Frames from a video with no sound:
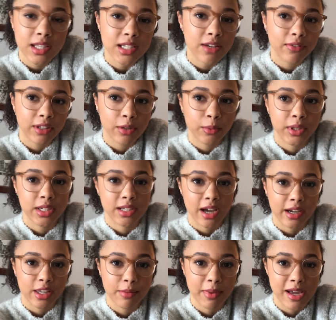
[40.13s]
because I definitely want to
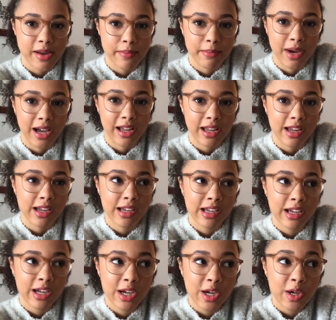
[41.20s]
document my
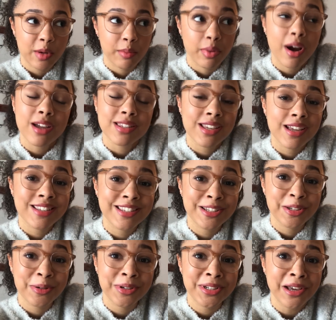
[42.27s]
process
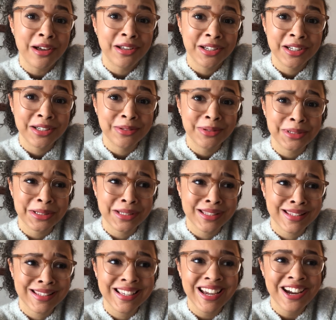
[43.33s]
into adulthood, which
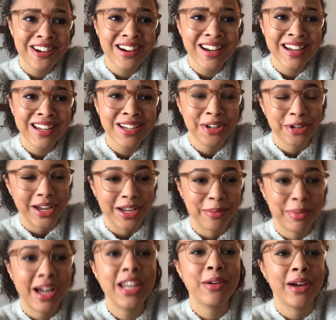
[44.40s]
is scary.
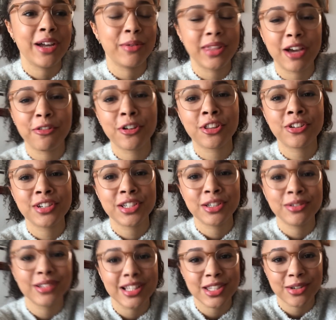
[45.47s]
Okay, but anyway, without further
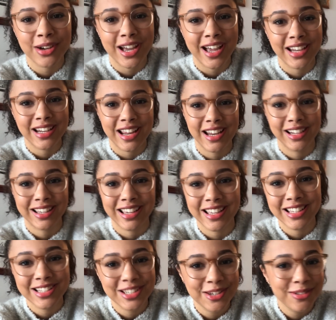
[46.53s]
ado, let's go ahead and
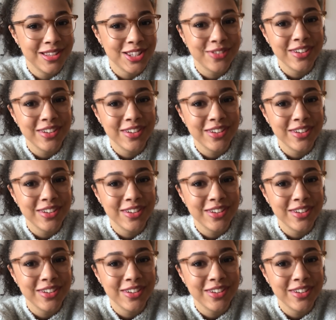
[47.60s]
get into